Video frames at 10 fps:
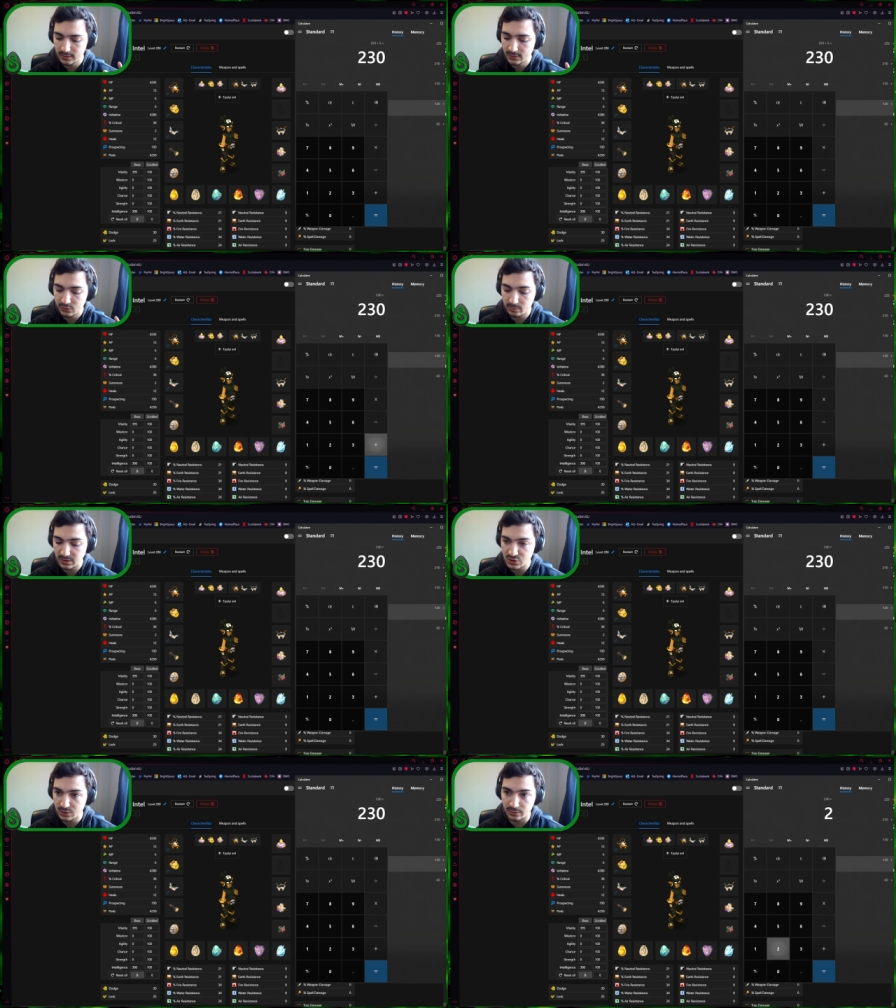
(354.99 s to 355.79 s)
Let's just be
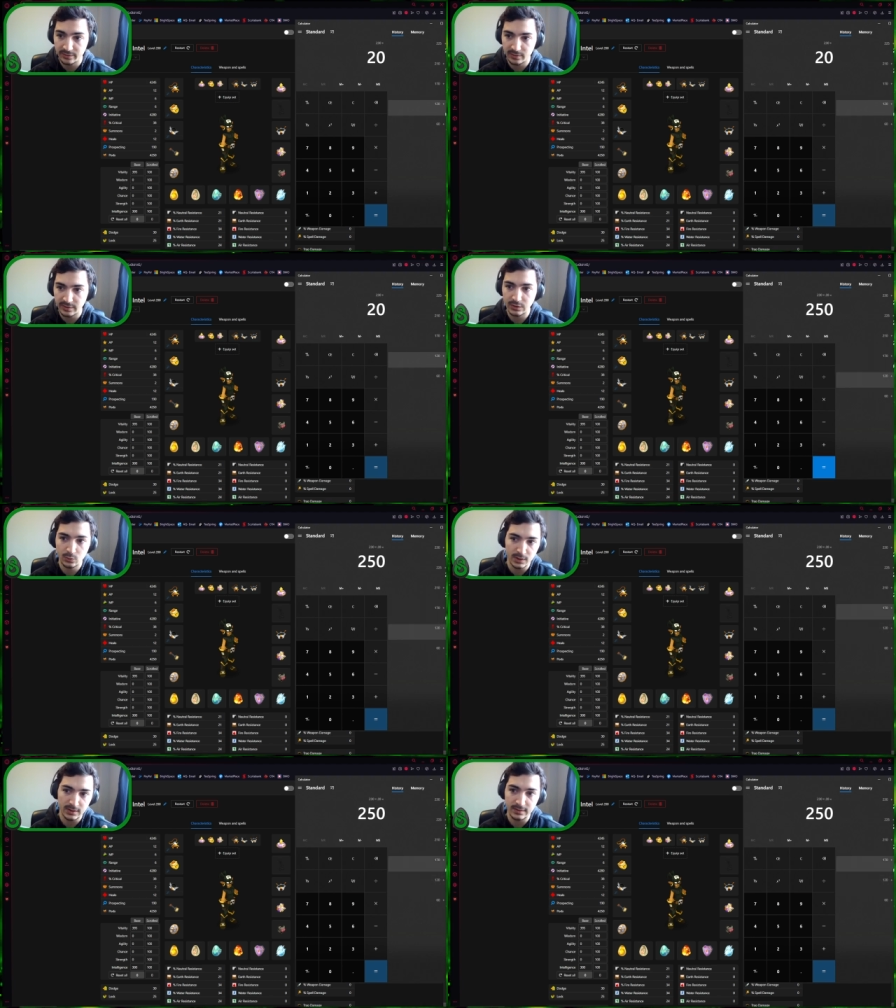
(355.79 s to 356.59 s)
generous and say
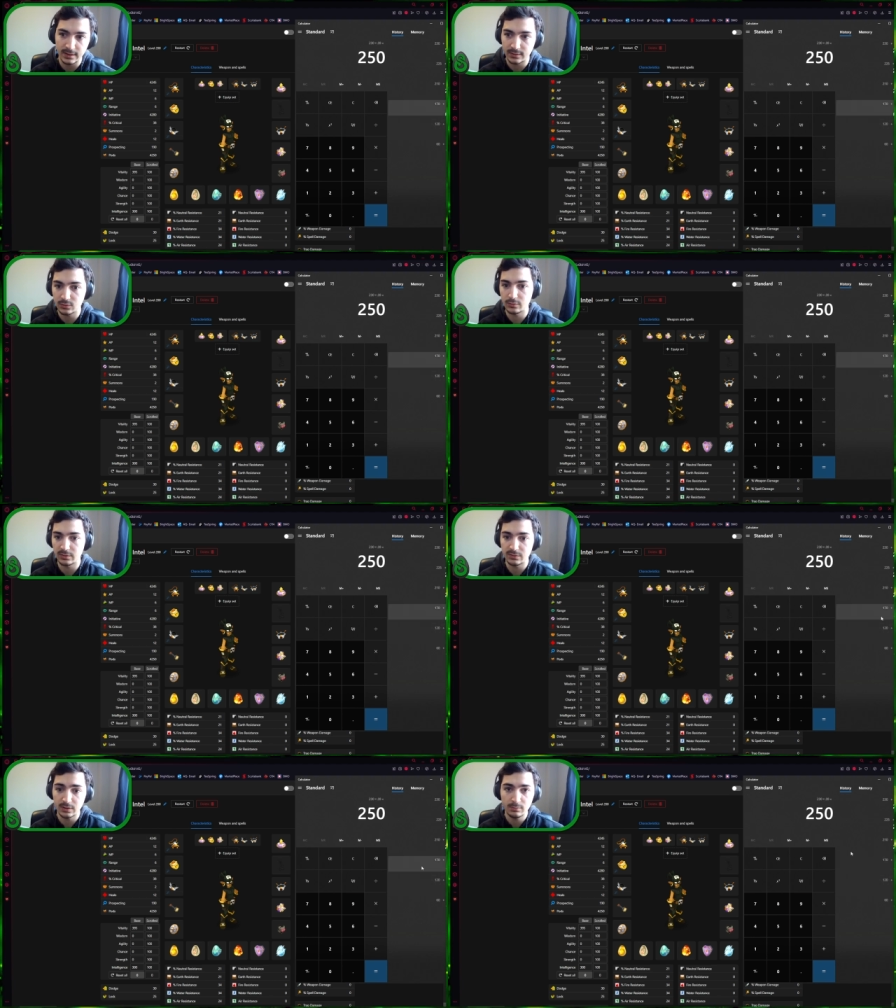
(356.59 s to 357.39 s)
twenty to get a two
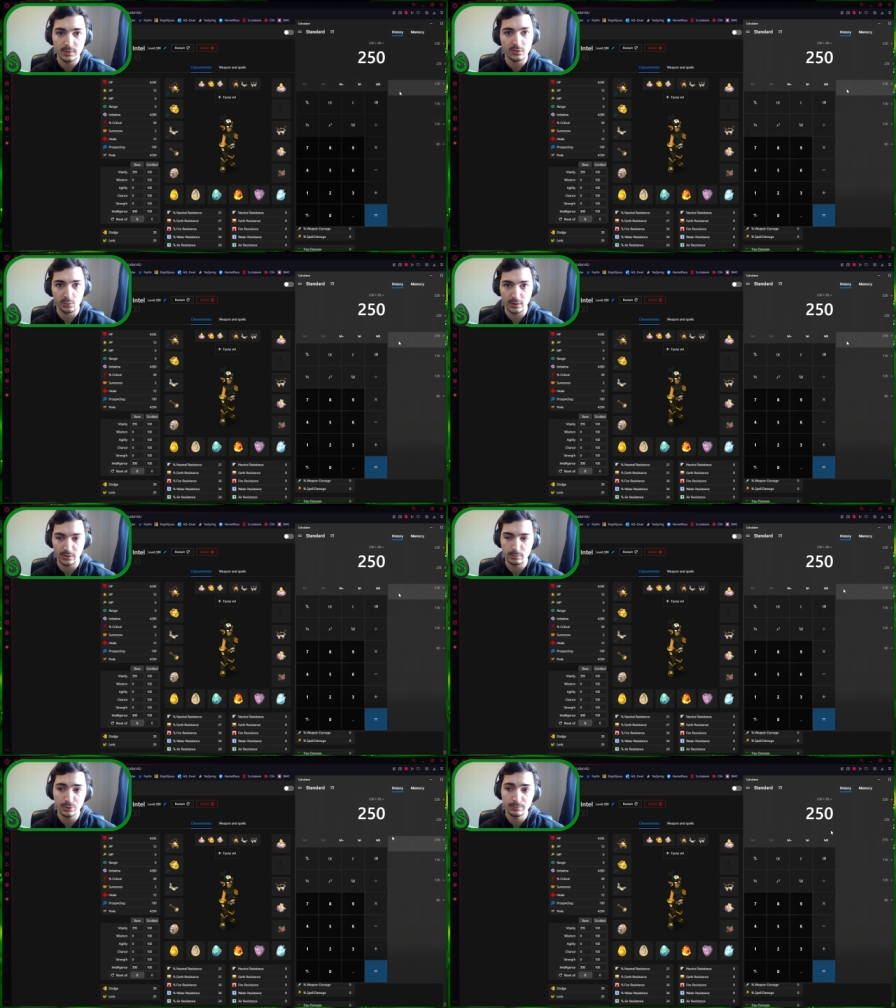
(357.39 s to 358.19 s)
fifty. That's a round
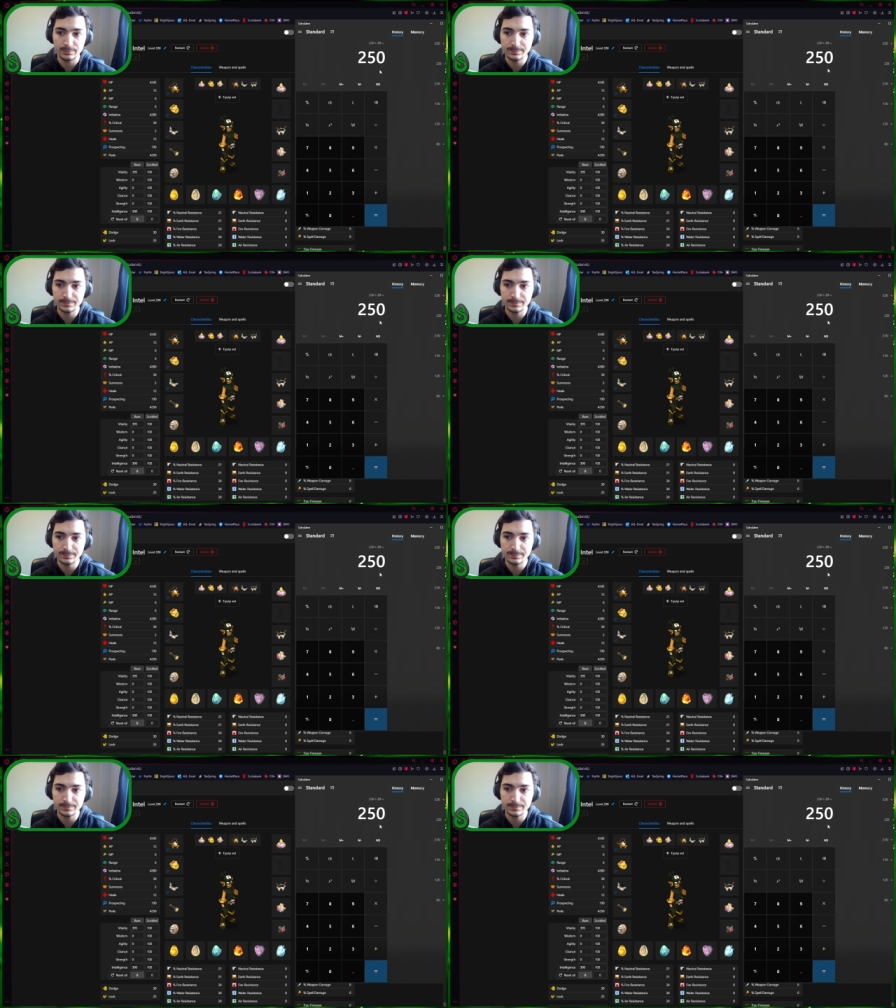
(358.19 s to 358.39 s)
number.